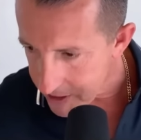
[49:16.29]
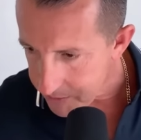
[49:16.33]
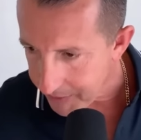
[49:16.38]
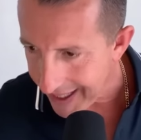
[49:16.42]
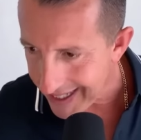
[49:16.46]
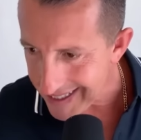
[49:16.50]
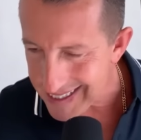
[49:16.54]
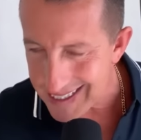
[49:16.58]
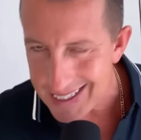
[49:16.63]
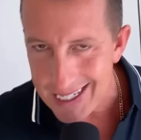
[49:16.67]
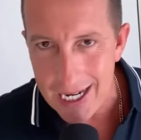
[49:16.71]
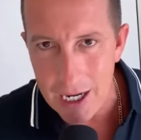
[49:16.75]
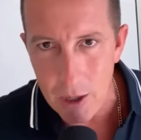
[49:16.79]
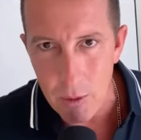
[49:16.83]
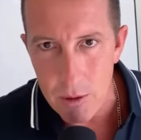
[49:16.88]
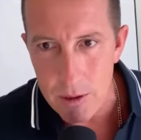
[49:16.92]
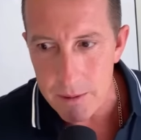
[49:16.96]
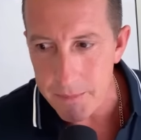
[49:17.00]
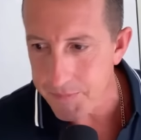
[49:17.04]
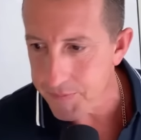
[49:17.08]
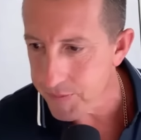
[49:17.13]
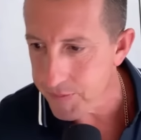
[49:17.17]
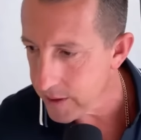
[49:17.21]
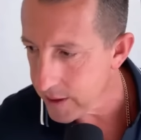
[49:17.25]
past the
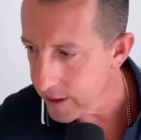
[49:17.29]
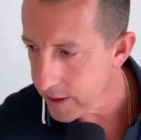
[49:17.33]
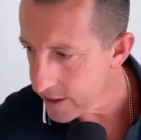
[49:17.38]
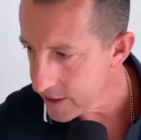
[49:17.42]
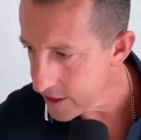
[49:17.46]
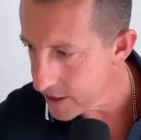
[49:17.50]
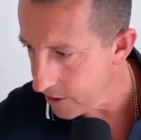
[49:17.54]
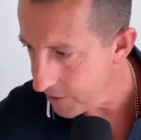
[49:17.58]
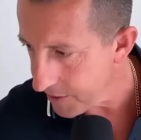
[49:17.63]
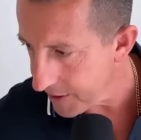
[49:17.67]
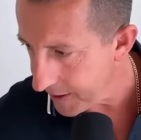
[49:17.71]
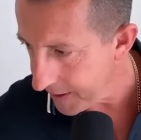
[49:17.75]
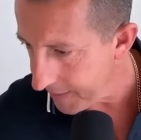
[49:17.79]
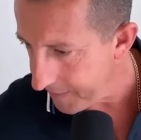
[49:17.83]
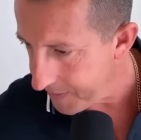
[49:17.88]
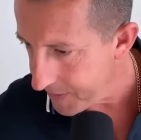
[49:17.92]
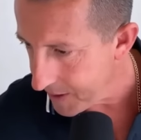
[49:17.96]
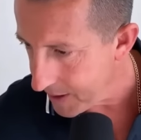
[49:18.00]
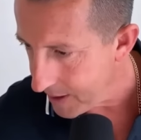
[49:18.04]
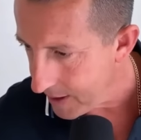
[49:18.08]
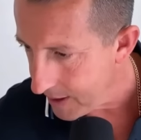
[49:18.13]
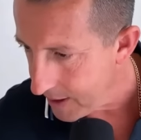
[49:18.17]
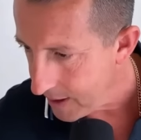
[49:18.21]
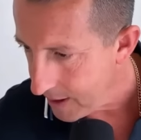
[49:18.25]
hour? Is that okay?
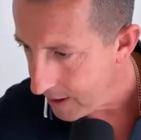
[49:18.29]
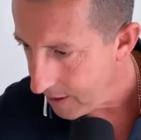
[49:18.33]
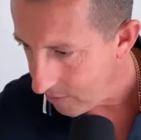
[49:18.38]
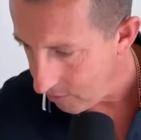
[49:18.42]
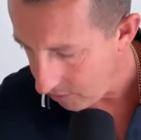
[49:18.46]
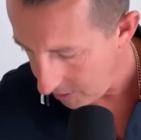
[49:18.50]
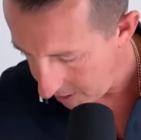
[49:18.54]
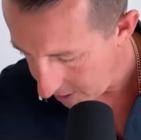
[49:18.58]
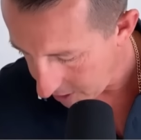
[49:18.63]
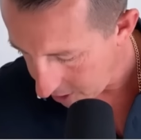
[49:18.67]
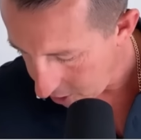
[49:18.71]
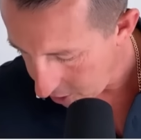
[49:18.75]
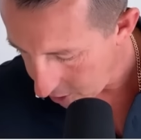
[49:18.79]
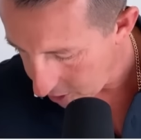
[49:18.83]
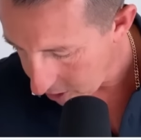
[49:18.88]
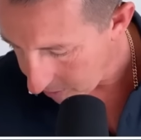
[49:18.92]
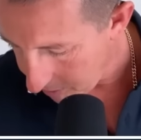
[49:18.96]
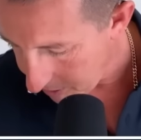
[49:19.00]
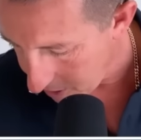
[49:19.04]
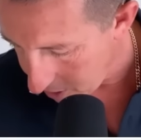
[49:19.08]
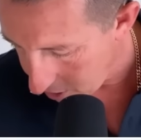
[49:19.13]
We're going to go a little bit